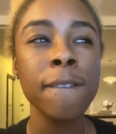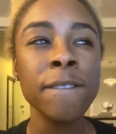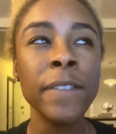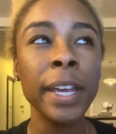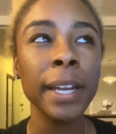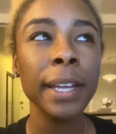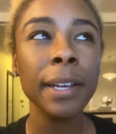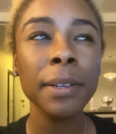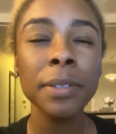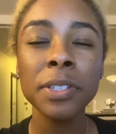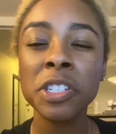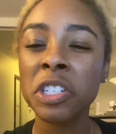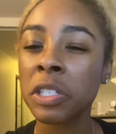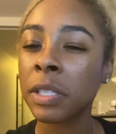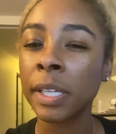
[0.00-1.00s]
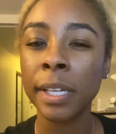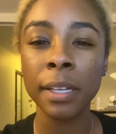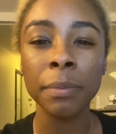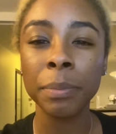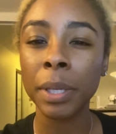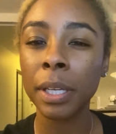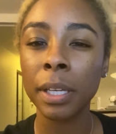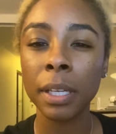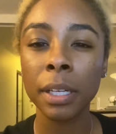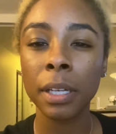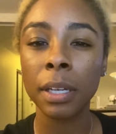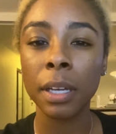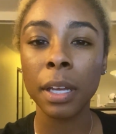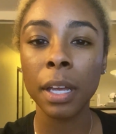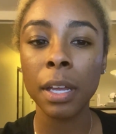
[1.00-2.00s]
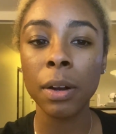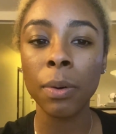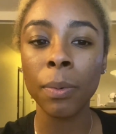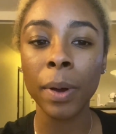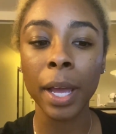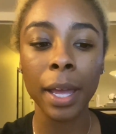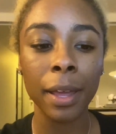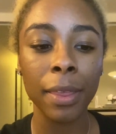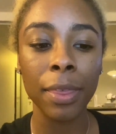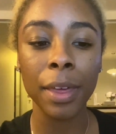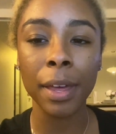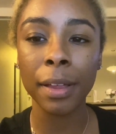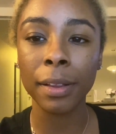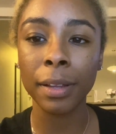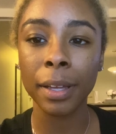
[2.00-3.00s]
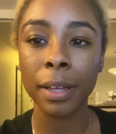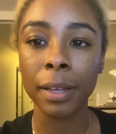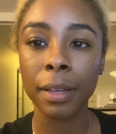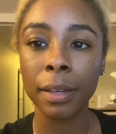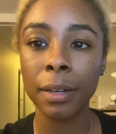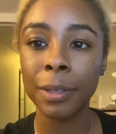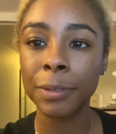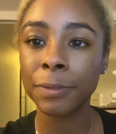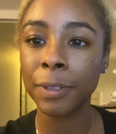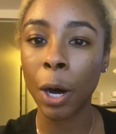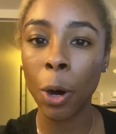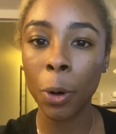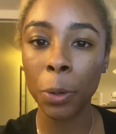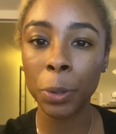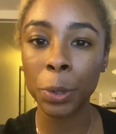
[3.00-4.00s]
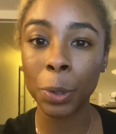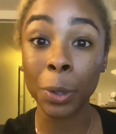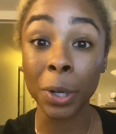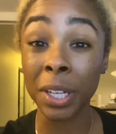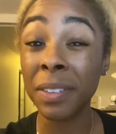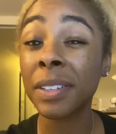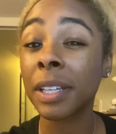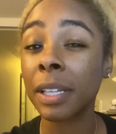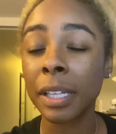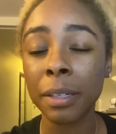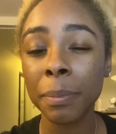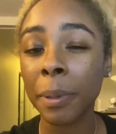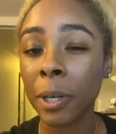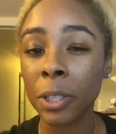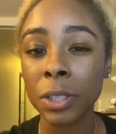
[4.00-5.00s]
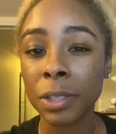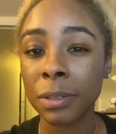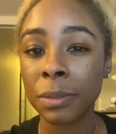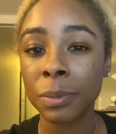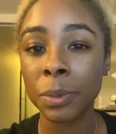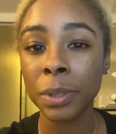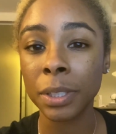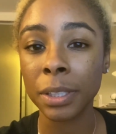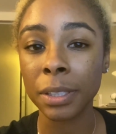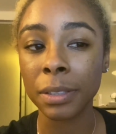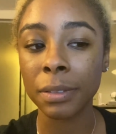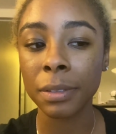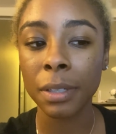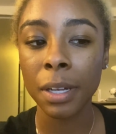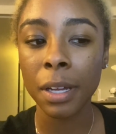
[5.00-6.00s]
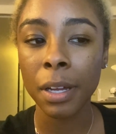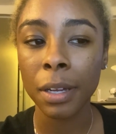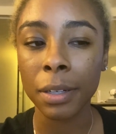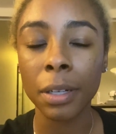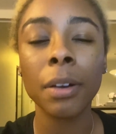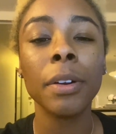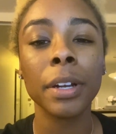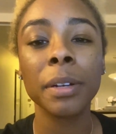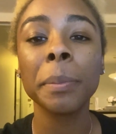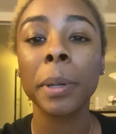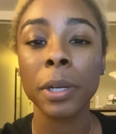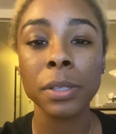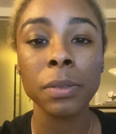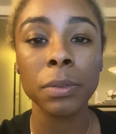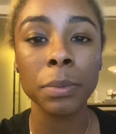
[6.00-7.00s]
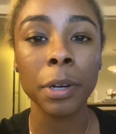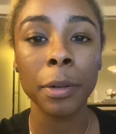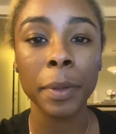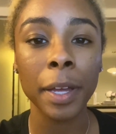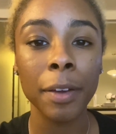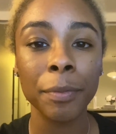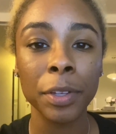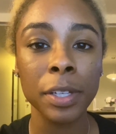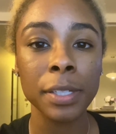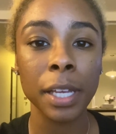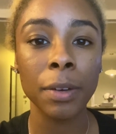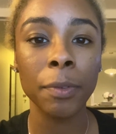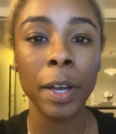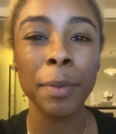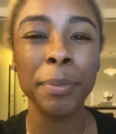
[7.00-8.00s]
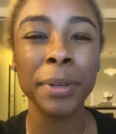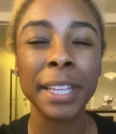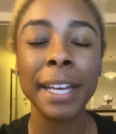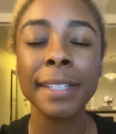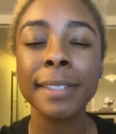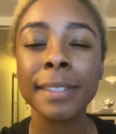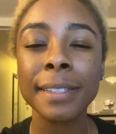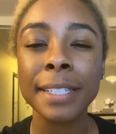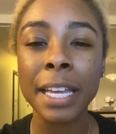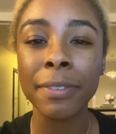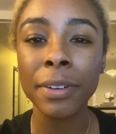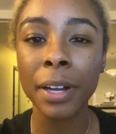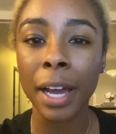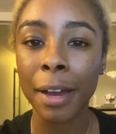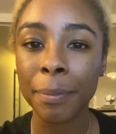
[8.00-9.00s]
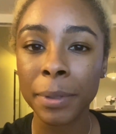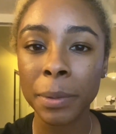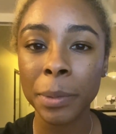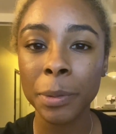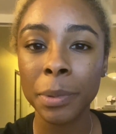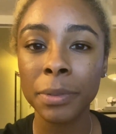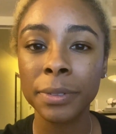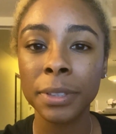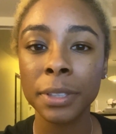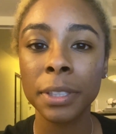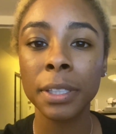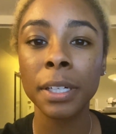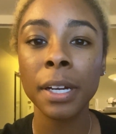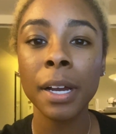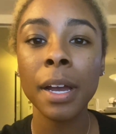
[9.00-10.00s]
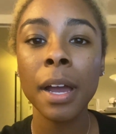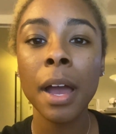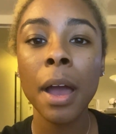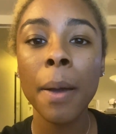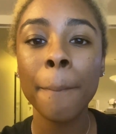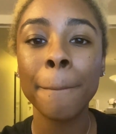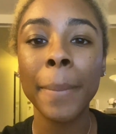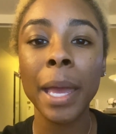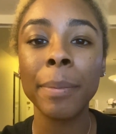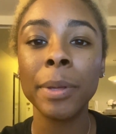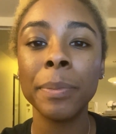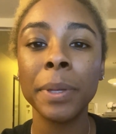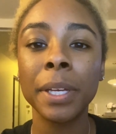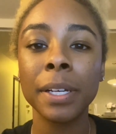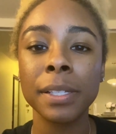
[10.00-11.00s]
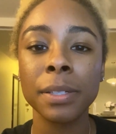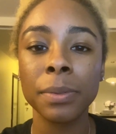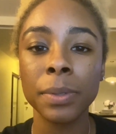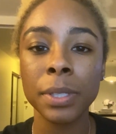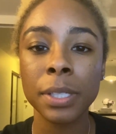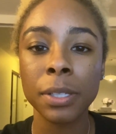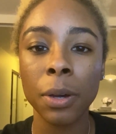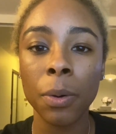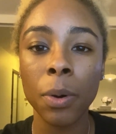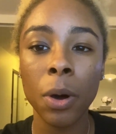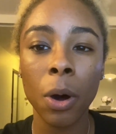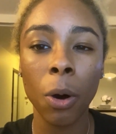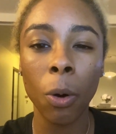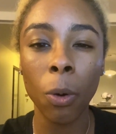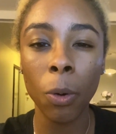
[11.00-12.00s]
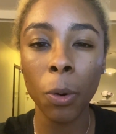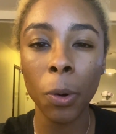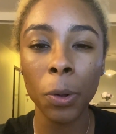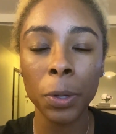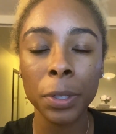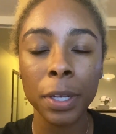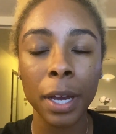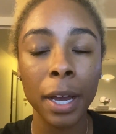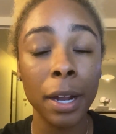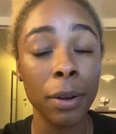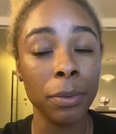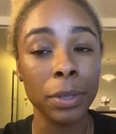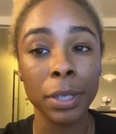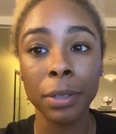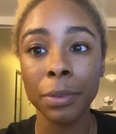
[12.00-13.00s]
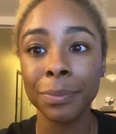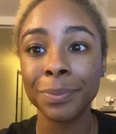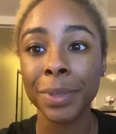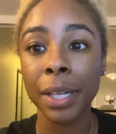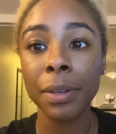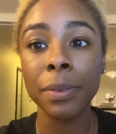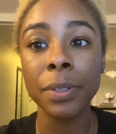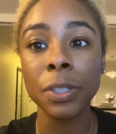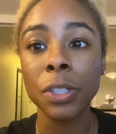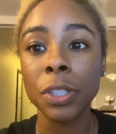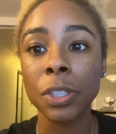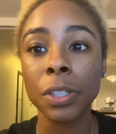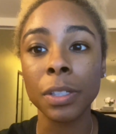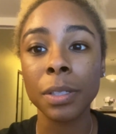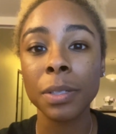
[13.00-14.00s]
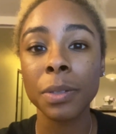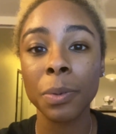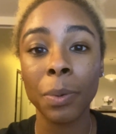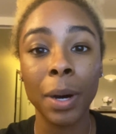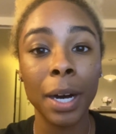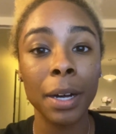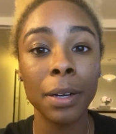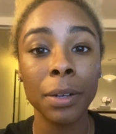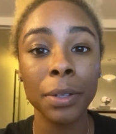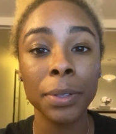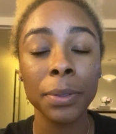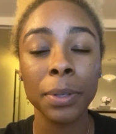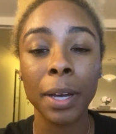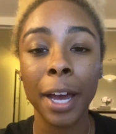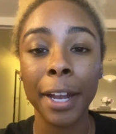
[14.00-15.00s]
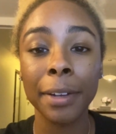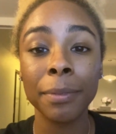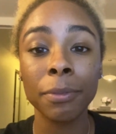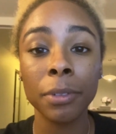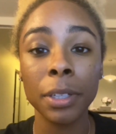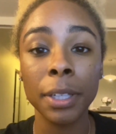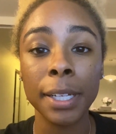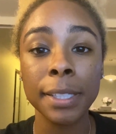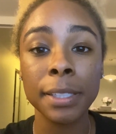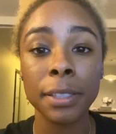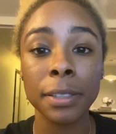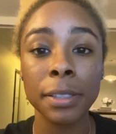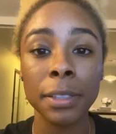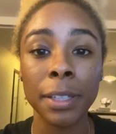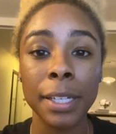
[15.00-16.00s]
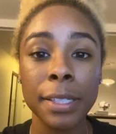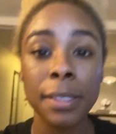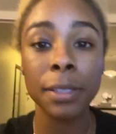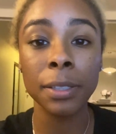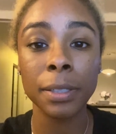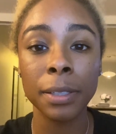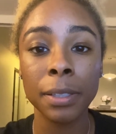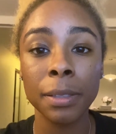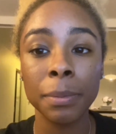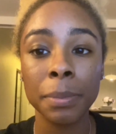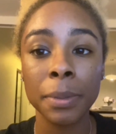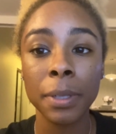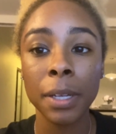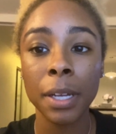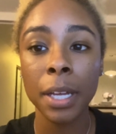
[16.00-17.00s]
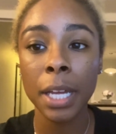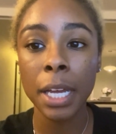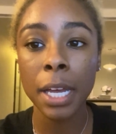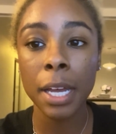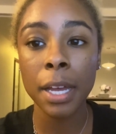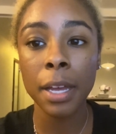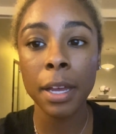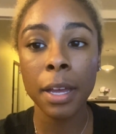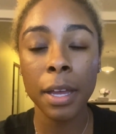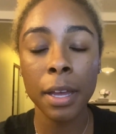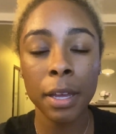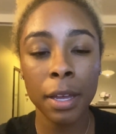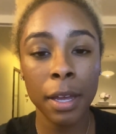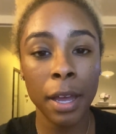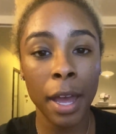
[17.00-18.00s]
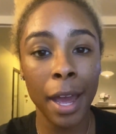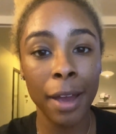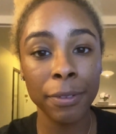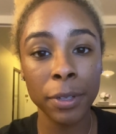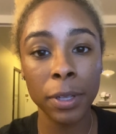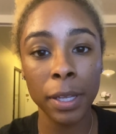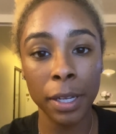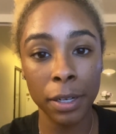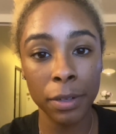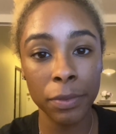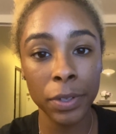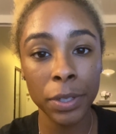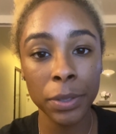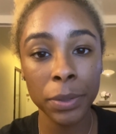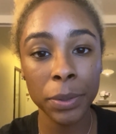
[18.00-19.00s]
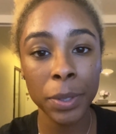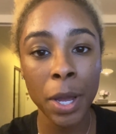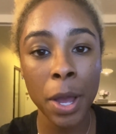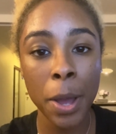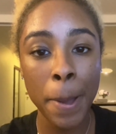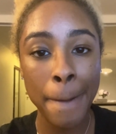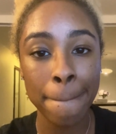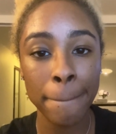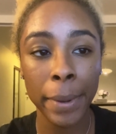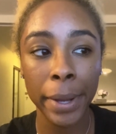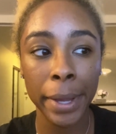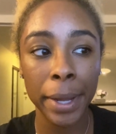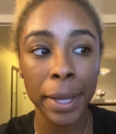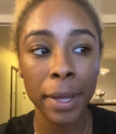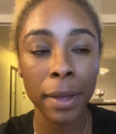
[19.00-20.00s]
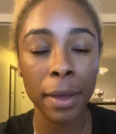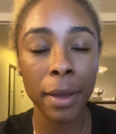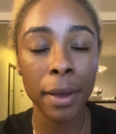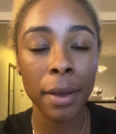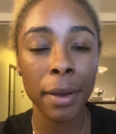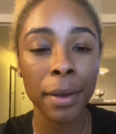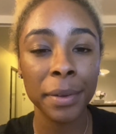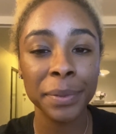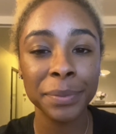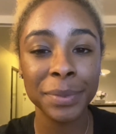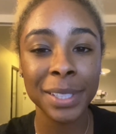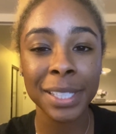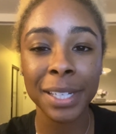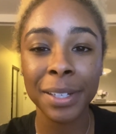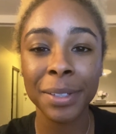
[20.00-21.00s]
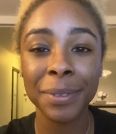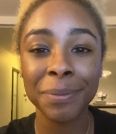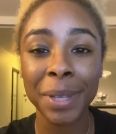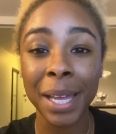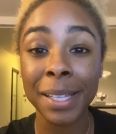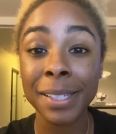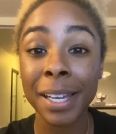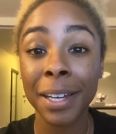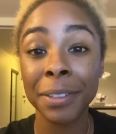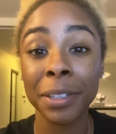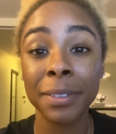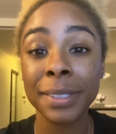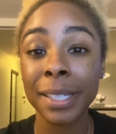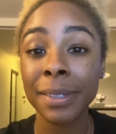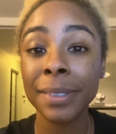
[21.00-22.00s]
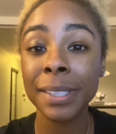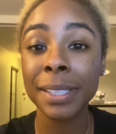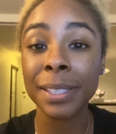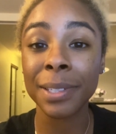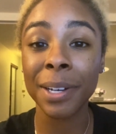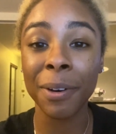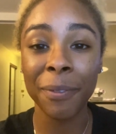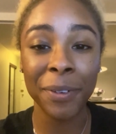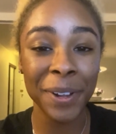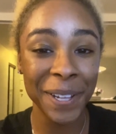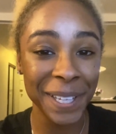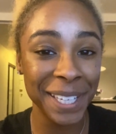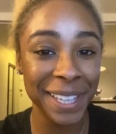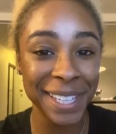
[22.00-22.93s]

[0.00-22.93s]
videos just get me in a way that like a phone or even an in-person wouldn't no an in-person would probably have me the same way that's never happened to me before maybe because it was so cold i don't know it was just wild i didn't realize it until i stood up after the interview but yeah so that's how nervous i was so hopefully